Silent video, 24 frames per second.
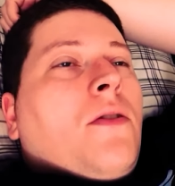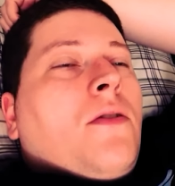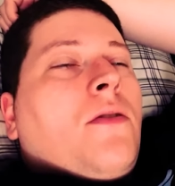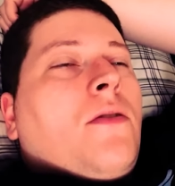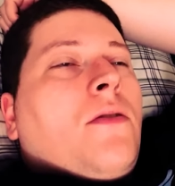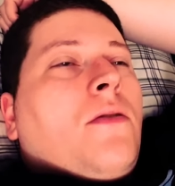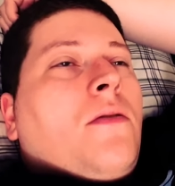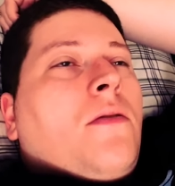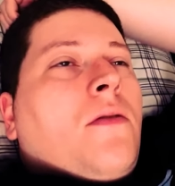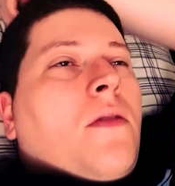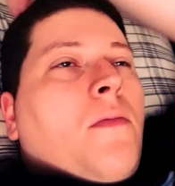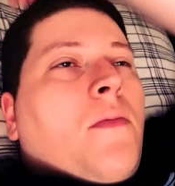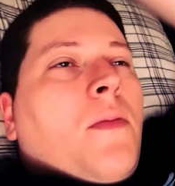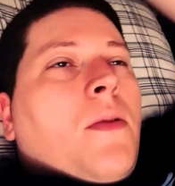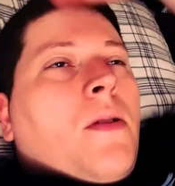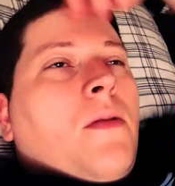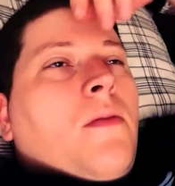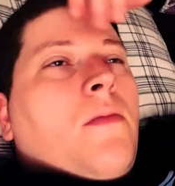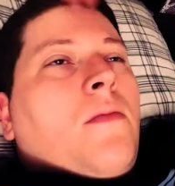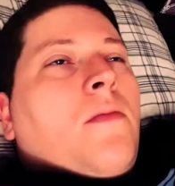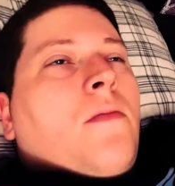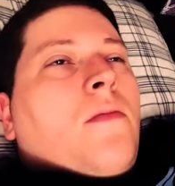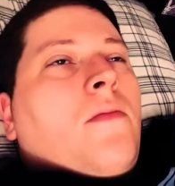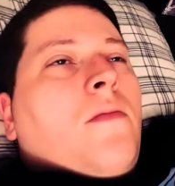
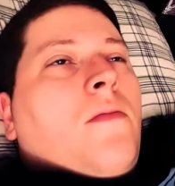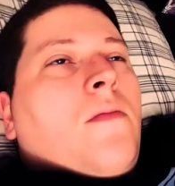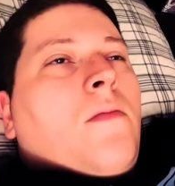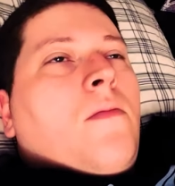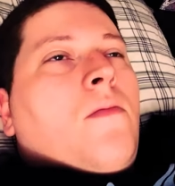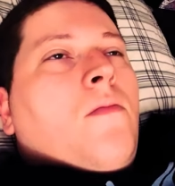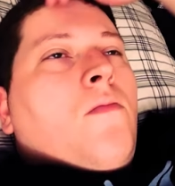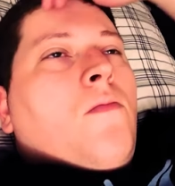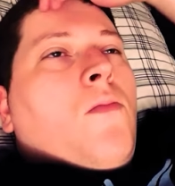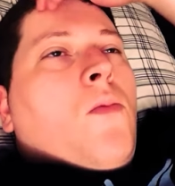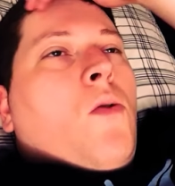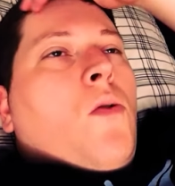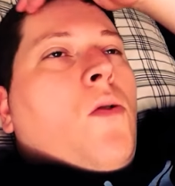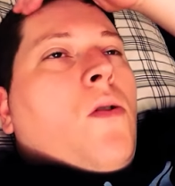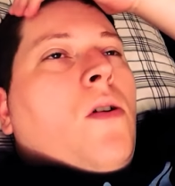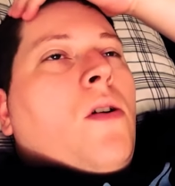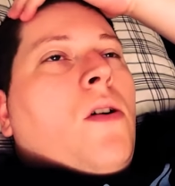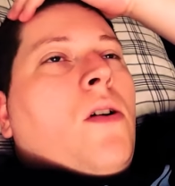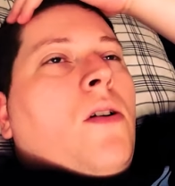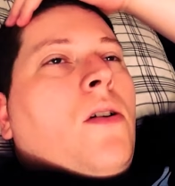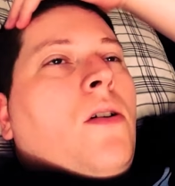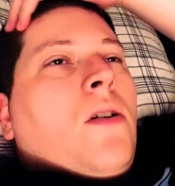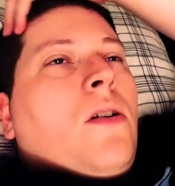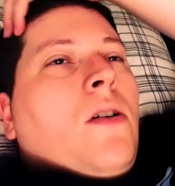focus a bit
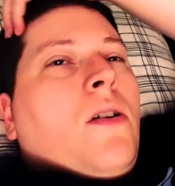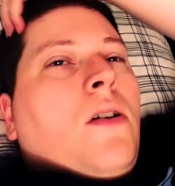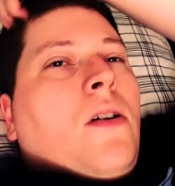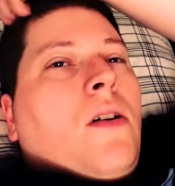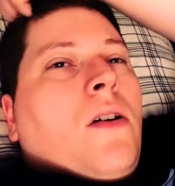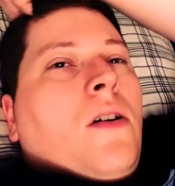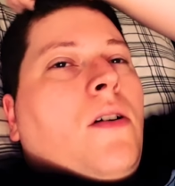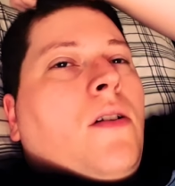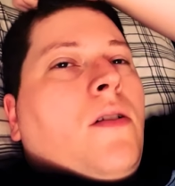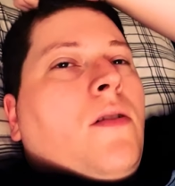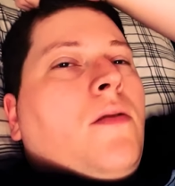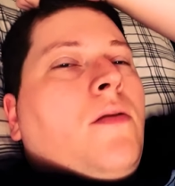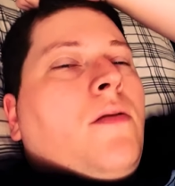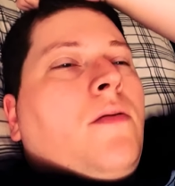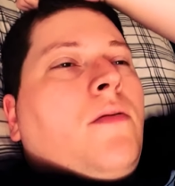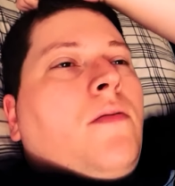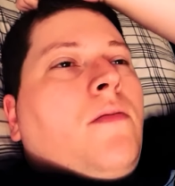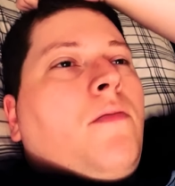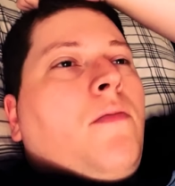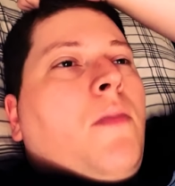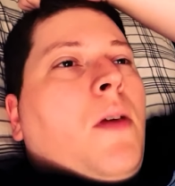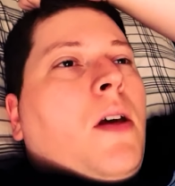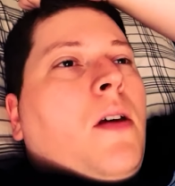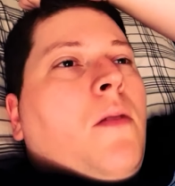more
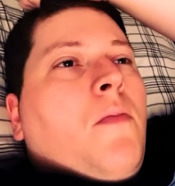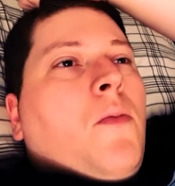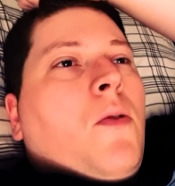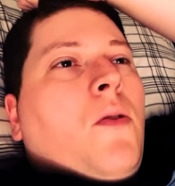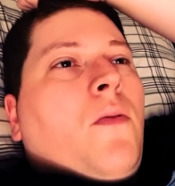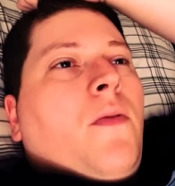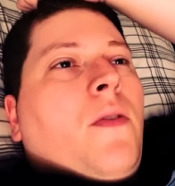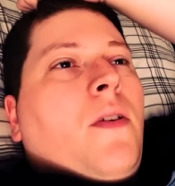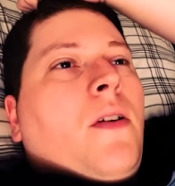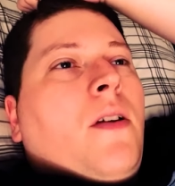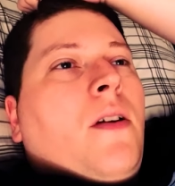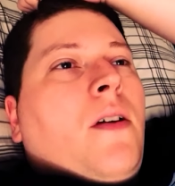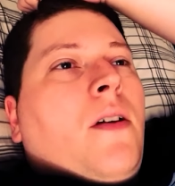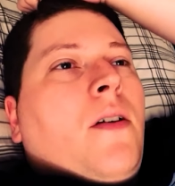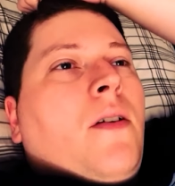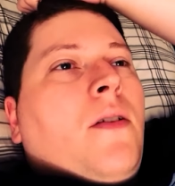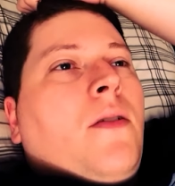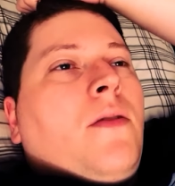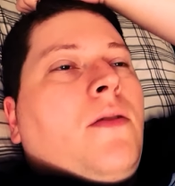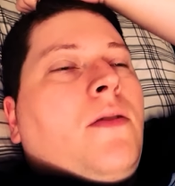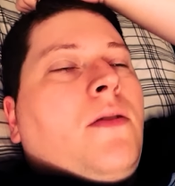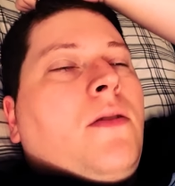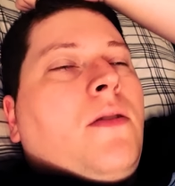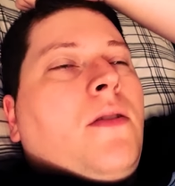on making
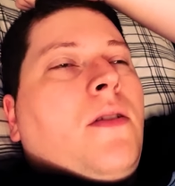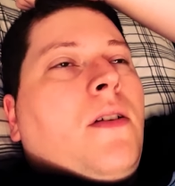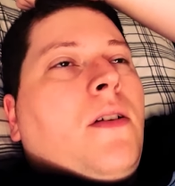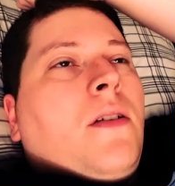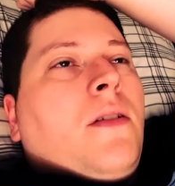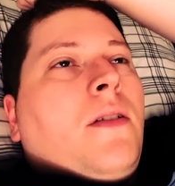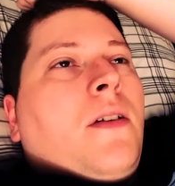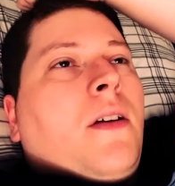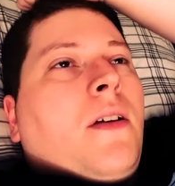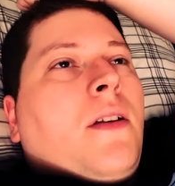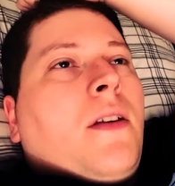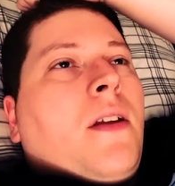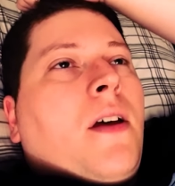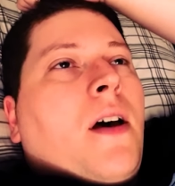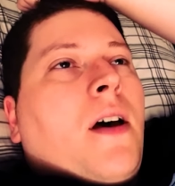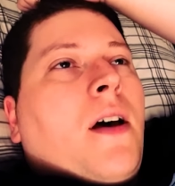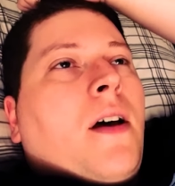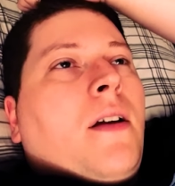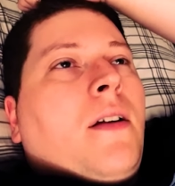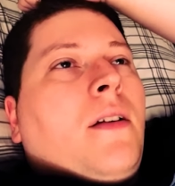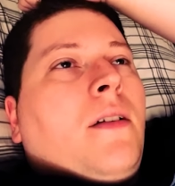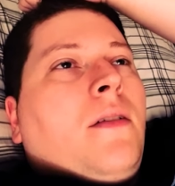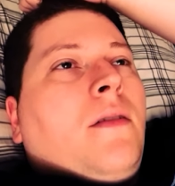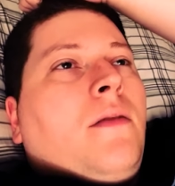more videos and
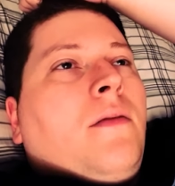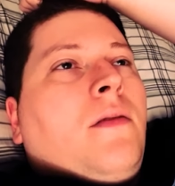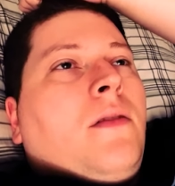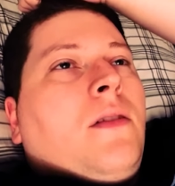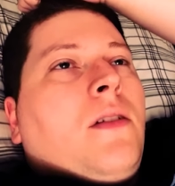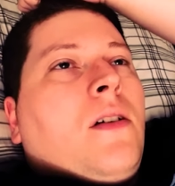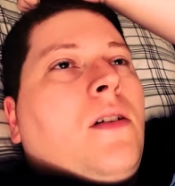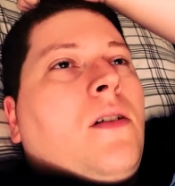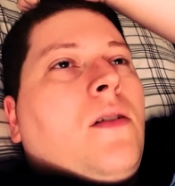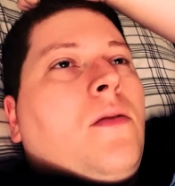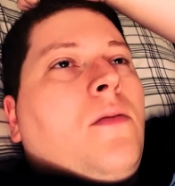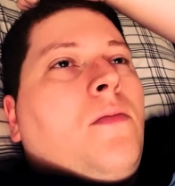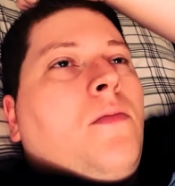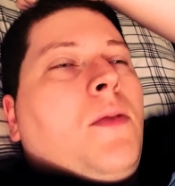things like that.